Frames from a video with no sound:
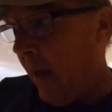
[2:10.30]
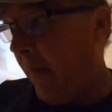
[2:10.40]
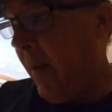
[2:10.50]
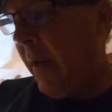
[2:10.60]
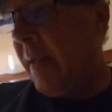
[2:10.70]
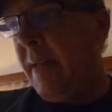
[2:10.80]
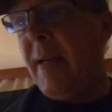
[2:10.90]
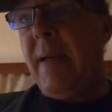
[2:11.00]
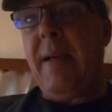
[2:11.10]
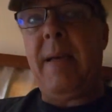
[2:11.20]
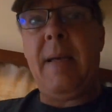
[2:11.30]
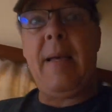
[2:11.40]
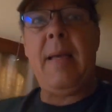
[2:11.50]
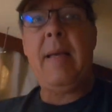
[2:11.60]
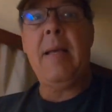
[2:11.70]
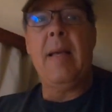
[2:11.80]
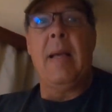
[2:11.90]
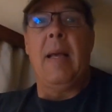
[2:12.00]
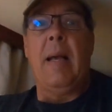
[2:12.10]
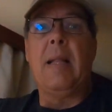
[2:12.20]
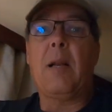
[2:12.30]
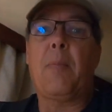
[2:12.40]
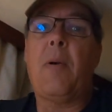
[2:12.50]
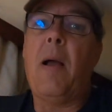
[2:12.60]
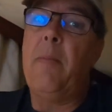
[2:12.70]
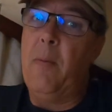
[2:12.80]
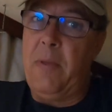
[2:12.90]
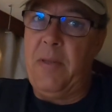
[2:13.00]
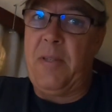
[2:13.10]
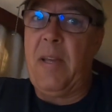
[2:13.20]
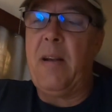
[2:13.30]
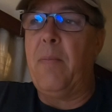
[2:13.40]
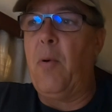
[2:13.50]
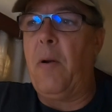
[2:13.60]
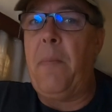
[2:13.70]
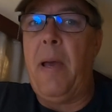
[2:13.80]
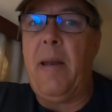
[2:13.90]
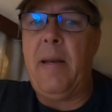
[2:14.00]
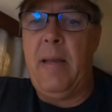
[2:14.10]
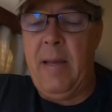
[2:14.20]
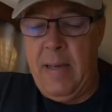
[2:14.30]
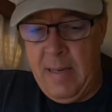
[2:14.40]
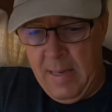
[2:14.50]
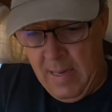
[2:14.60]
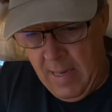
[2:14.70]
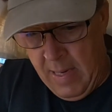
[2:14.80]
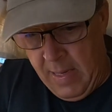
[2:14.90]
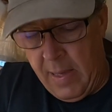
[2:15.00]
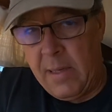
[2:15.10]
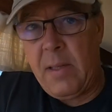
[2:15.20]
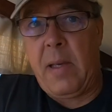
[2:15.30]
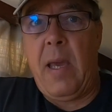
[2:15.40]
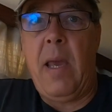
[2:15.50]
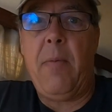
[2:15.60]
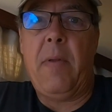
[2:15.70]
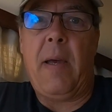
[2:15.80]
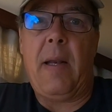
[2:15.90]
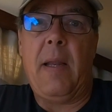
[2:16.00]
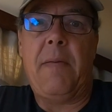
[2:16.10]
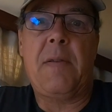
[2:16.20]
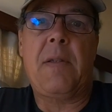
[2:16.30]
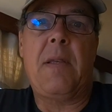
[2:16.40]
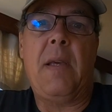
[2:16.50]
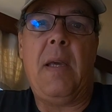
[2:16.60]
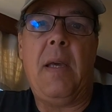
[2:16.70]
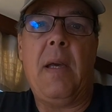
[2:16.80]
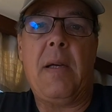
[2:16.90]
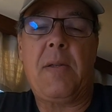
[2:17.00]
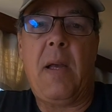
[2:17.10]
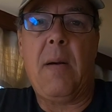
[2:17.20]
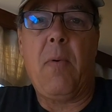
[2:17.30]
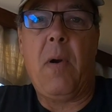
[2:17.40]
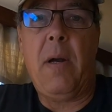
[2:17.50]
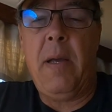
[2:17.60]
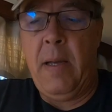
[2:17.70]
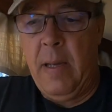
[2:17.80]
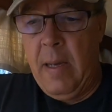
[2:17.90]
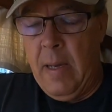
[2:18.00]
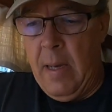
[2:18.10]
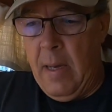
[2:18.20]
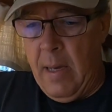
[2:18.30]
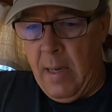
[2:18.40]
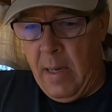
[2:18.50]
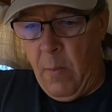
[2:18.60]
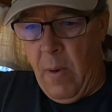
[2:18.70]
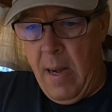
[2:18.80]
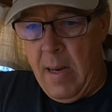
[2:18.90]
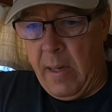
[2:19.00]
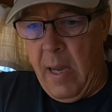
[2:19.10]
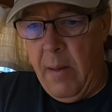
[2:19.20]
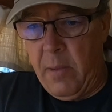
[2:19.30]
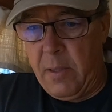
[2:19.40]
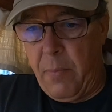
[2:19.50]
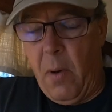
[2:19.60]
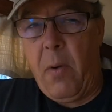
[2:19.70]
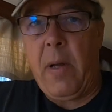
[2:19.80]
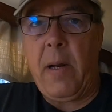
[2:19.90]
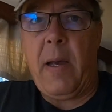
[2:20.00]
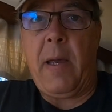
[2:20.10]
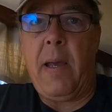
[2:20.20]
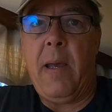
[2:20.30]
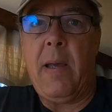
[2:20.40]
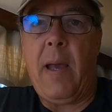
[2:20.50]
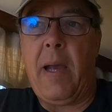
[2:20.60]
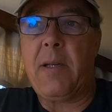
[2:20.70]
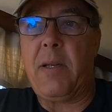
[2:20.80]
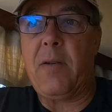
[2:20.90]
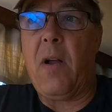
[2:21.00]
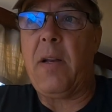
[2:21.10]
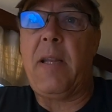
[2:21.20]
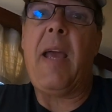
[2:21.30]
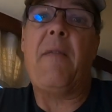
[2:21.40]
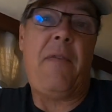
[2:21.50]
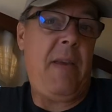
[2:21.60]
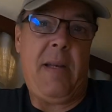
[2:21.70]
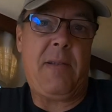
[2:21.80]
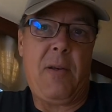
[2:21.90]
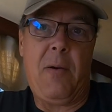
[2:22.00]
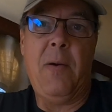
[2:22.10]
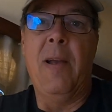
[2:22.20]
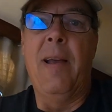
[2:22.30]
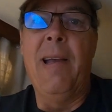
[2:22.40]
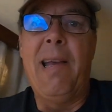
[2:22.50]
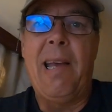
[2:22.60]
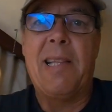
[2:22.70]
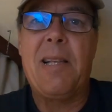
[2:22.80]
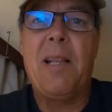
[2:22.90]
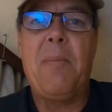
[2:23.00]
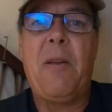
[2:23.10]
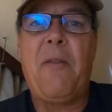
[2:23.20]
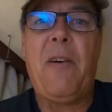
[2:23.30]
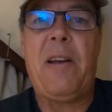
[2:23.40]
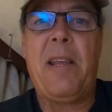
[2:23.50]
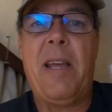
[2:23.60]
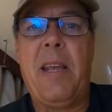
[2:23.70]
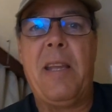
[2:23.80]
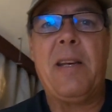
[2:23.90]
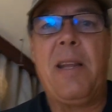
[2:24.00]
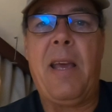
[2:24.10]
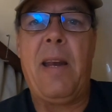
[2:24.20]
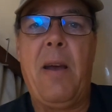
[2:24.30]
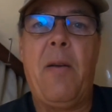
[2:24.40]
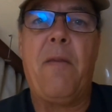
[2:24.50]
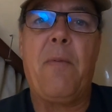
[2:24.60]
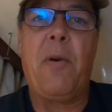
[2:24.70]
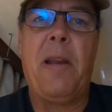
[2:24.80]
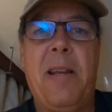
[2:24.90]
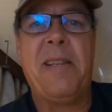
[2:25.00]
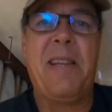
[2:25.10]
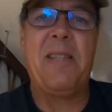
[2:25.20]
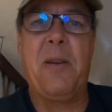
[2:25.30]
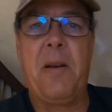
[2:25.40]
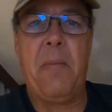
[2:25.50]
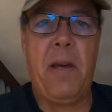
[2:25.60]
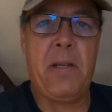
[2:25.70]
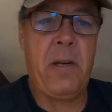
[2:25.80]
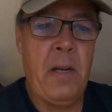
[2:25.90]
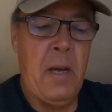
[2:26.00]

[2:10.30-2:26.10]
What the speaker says: I've got a little problem with the centerboard pennant. That's the cable that lifts the centerboard. When the cable is broken, I actually draw 10 feet, so it's a little bit fun getting in and out of marinas, as you can imagine.